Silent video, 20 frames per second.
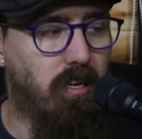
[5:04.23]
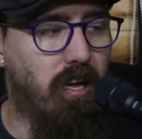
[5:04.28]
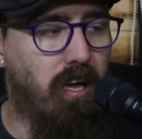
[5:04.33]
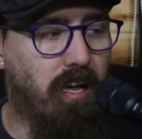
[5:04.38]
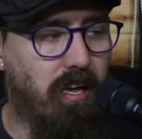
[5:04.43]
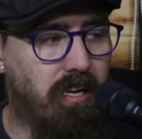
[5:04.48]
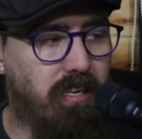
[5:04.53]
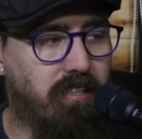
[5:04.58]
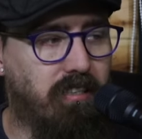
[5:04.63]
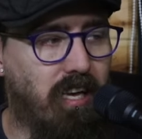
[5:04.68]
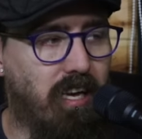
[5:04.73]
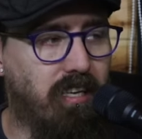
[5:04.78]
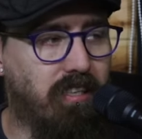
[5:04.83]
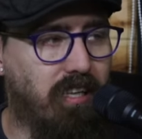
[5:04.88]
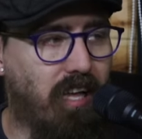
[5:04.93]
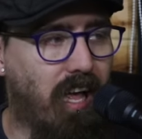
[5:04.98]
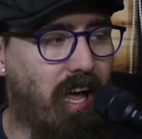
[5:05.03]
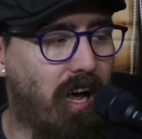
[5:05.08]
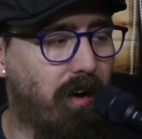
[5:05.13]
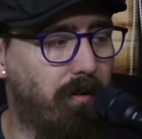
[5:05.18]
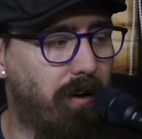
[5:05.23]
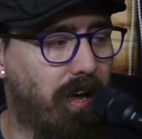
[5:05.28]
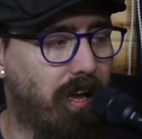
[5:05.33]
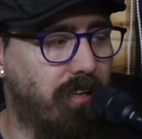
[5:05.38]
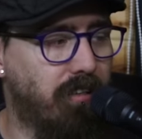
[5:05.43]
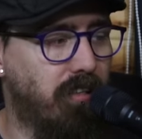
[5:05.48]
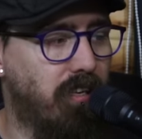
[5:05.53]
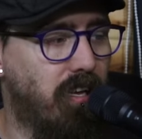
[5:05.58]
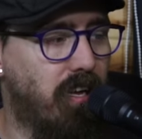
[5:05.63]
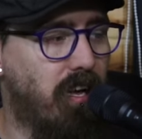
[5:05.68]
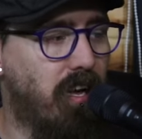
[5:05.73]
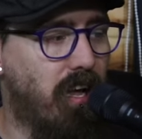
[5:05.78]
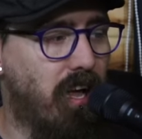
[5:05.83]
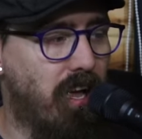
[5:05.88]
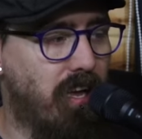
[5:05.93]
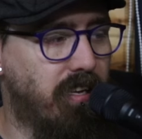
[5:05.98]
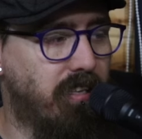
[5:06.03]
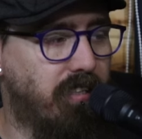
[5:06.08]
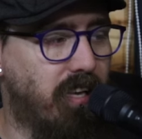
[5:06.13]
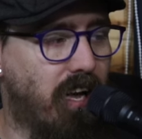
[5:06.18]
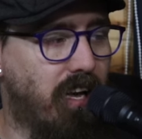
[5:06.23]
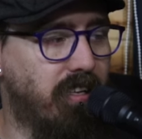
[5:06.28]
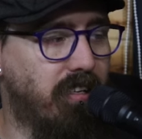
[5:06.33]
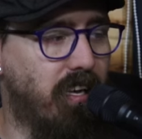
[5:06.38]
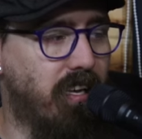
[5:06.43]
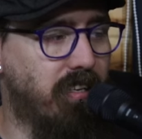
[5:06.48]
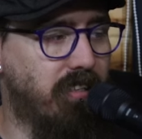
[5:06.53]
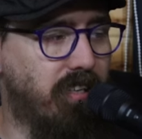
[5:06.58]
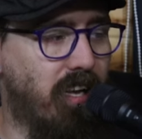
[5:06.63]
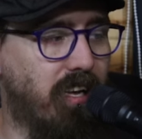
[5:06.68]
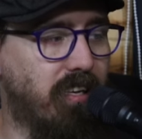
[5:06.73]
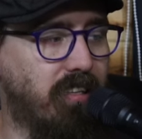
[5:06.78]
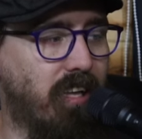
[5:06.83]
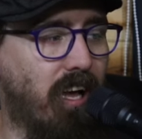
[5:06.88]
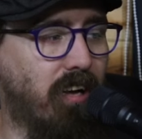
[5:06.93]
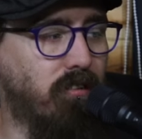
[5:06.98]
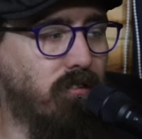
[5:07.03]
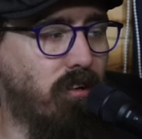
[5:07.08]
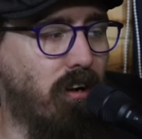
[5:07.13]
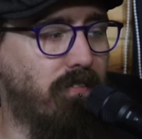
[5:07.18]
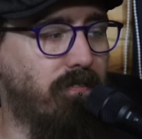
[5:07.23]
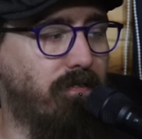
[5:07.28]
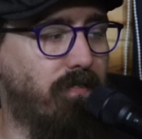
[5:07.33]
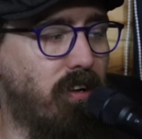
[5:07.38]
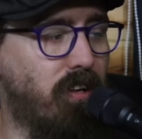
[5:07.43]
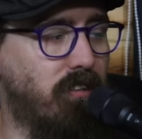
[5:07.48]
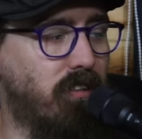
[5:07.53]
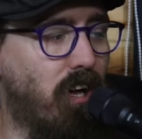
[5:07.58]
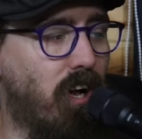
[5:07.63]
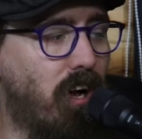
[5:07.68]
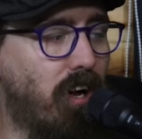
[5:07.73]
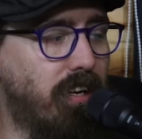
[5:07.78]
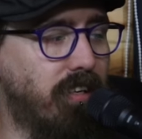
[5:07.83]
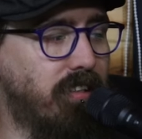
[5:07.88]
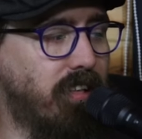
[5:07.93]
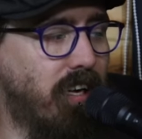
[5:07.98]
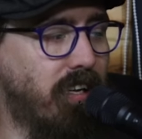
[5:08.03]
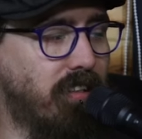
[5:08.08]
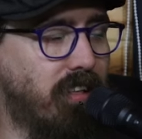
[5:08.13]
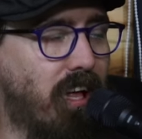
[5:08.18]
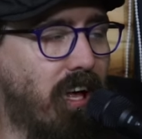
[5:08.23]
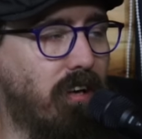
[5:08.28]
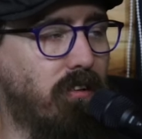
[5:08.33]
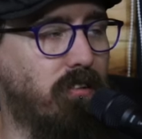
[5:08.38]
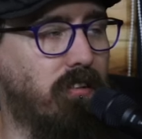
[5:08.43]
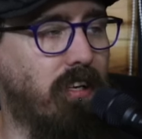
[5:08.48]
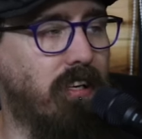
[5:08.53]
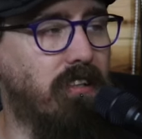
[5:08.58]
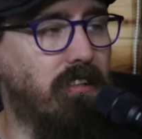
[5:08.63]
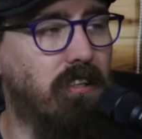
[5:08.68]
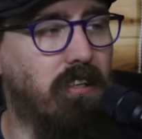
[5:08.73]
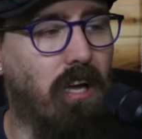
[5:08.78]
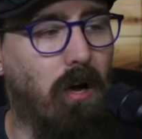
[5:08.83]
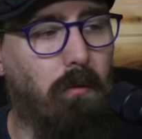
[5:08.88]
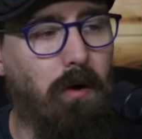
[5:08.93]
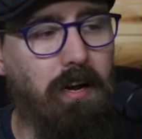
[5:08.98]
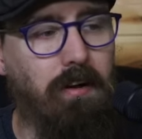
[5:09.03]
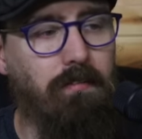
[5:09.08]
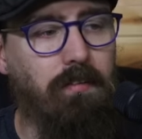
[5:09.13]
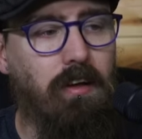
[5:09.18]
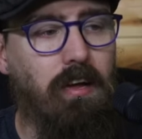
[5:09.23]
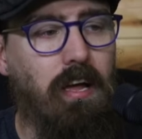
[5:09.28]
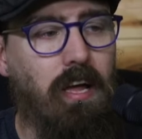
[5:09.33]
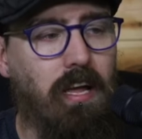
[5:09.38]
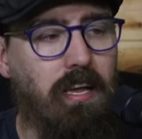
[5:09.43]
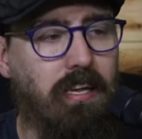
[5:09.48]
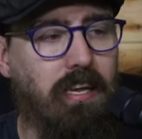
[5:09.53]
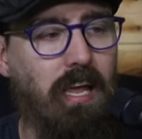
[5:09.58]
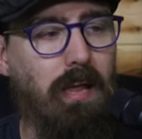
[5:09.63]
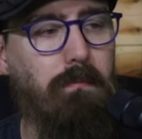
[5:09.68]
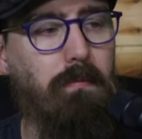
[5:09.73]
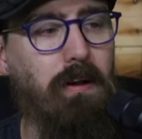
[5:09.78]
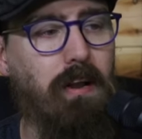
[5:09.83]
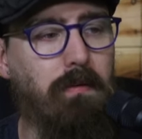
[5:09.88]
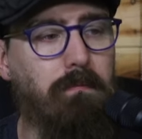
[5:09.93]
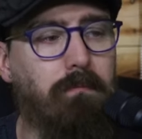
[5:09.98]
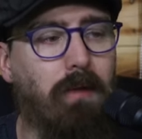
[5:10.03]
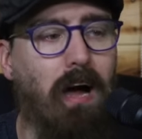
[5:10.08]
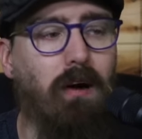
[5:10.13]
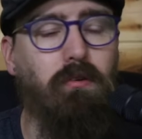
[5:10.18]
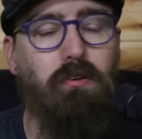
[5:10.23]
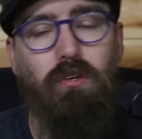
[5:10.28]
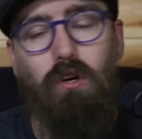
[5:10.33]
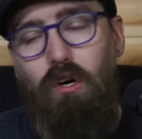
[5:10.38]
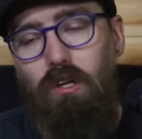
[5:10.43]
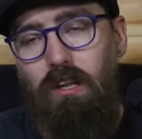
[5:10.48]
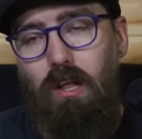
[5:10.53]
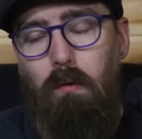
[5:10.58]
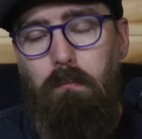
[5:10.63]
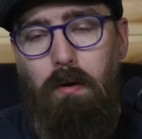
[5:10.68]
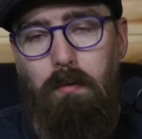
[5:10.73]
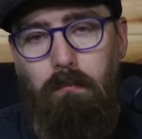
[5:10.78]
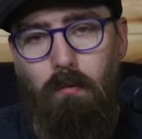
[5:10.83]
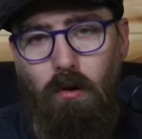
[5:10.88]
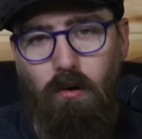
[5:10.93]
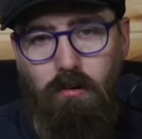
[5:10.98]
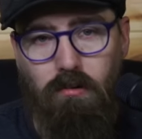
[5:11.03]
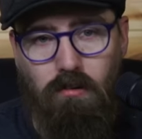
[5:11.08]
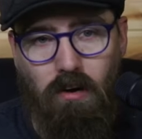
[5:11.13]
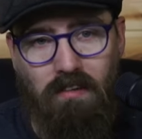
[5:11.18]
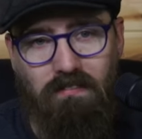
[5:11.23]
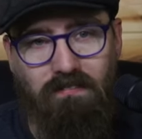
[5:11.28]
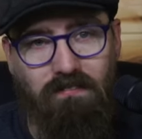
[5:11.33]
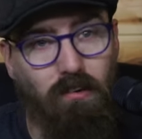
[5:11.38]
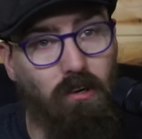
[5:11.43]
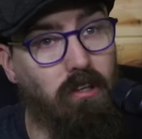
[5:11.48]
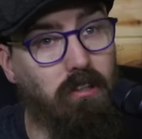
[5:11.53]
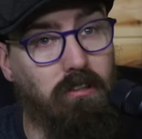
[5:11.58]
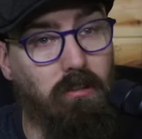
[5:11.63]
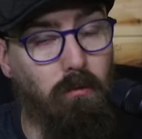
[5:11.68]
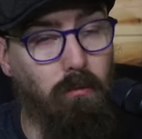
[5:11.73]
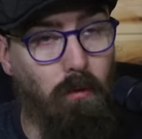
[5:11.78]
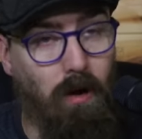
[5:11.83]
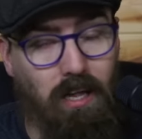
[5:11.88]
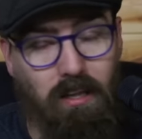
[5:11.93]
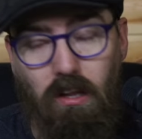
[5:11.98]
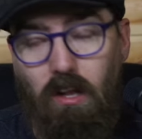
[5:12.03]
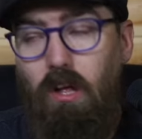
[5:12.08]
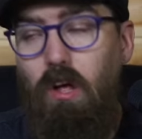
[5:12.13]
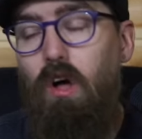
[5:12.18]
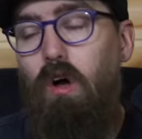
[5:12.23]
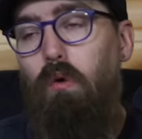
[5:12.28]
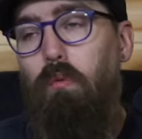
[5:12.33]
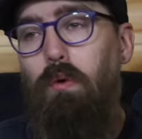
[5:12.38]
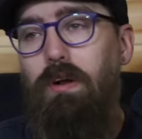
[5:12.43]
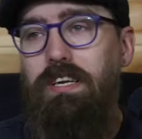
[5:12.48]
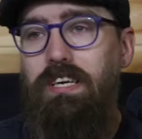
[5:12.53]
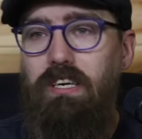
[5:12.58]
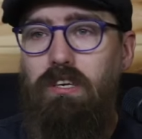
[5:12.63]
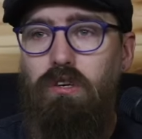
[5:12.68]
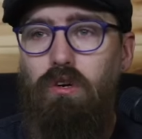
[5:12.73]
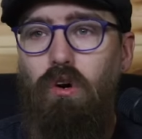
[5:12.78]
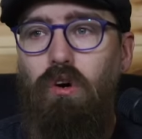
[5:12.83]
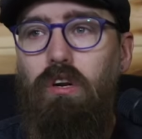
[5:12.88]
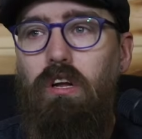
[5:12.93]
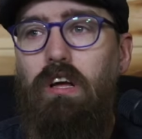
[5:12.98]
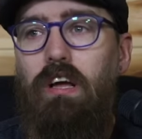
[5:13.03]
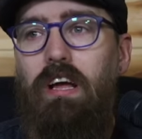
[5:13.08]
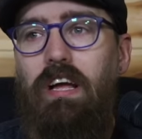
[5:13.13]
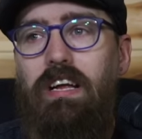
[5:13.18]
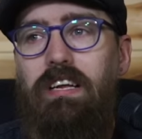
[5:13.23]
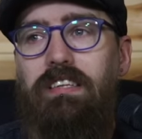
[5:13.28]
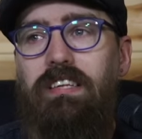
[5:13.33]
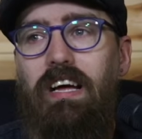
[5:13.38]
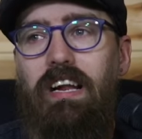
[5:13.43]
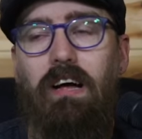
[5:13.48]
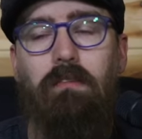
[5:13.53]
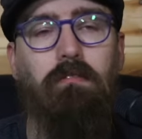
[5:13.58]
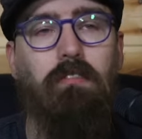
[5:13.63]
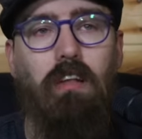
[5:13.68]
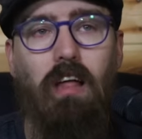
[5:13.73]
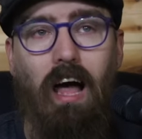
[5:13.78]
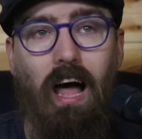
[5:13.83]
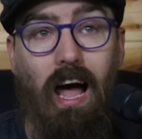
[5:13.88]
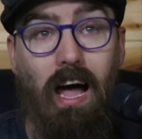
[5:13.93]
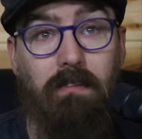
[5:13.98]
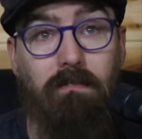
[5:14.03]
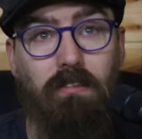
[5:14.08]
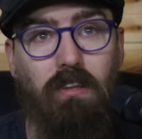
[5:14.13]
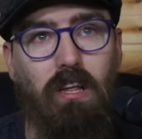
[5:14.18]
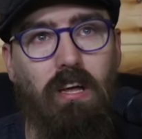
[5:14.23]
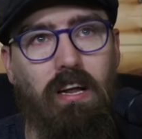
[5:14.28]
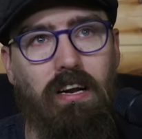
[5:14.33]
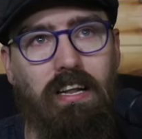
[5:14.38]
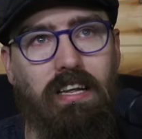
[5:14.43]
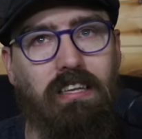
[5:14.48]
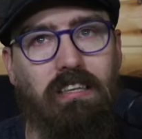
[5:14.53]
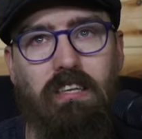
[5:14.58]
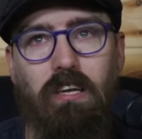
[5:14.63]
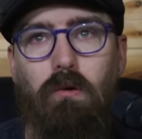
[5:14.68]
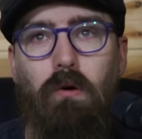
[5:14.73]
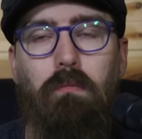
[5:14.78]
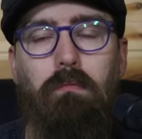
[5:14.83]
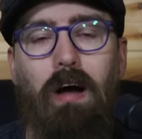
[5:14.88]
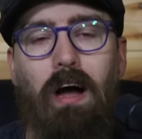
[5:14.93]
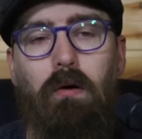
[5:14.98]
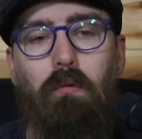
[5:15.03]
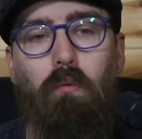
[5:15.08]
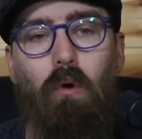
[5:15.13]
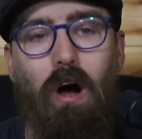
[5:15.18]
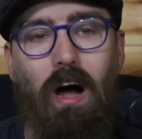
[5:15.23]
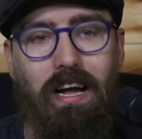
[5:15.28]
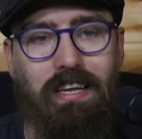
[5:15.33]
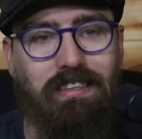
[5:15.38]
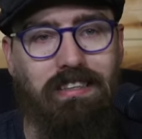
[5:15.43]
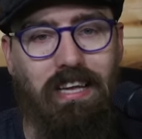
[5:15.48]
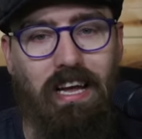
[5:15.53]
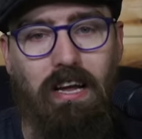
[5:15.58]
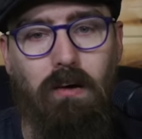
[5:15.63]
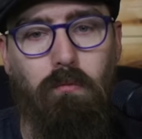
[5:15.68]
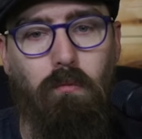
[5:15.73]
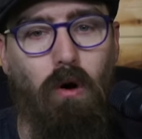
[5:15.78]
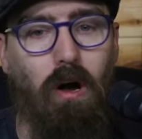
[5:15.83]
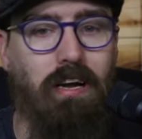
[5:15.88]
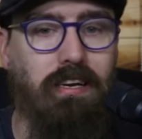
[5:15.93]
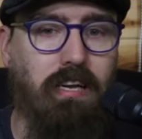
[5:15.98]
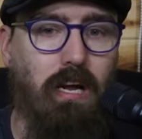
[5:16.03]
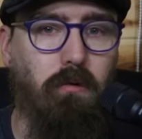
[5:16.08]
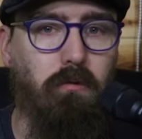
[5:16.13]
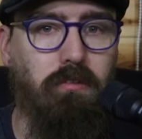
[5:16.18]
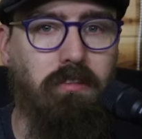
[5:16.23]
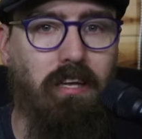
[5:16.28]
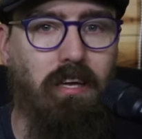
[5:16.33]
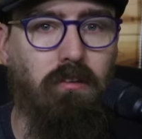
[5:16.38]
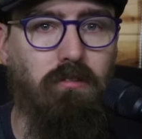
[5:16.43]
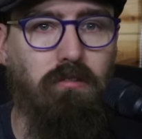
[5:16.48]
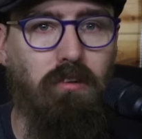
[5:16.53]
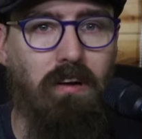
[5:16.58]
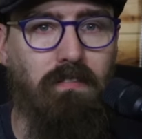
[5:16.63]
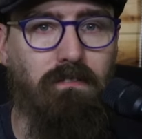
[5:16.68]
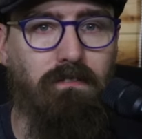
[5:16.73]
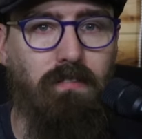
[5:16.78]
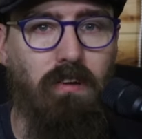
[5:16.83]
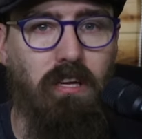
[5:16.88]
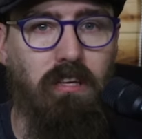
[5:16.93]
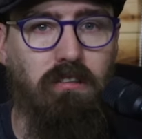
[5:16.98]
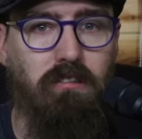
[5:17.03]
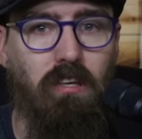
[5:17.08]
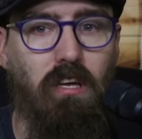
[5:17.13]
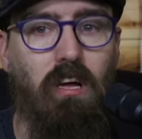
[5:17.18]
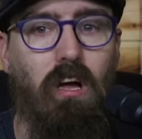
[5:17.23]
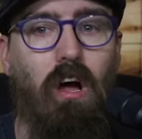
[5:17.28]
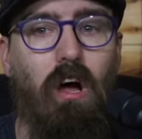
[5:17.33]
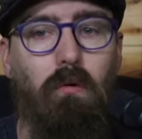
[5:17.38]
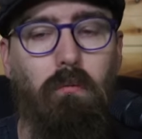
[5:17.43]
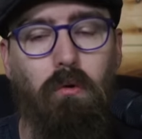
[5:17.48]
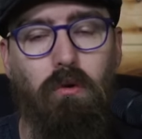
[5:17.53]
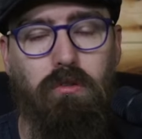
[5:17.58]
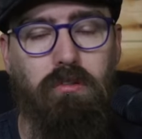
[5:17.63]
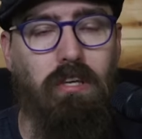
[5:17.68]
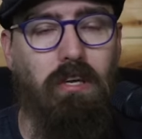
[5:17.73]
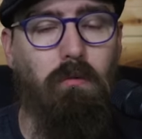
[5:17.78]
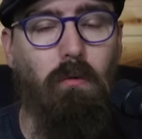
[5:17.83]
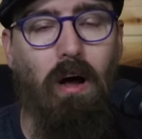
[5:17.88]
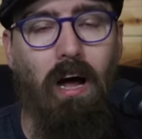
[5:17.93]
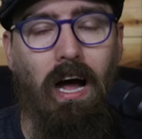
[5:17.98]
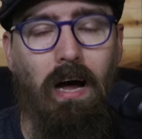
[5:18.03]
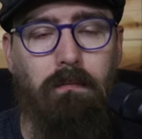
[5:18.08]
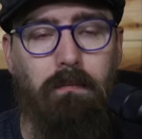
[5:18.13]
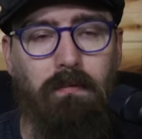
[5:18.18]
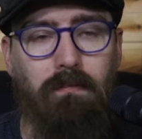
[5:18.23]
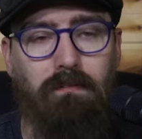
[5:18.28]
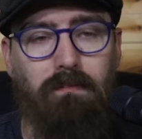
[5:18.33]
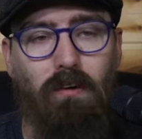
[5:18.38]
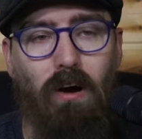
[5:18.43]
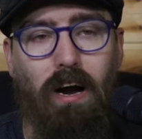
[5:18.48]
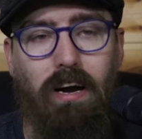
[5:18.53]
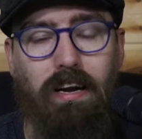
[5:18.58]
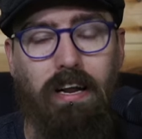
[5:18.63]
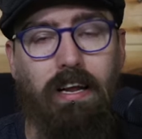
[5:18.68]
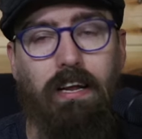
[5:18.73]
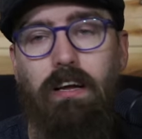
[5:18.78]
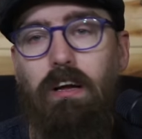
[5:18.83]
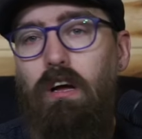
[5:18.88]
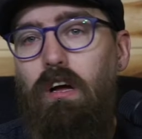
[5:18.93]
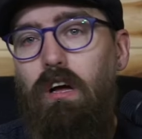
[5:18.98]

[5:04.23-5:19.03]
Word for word: He says it how it is. He says he says how transfers are. He says how things are going. He's keeping his mouth shut a little bit more on transfers as well, which is good. He said I'm I'm learning too about what I say and what I don't say on transfers. We'll see what happens Friday.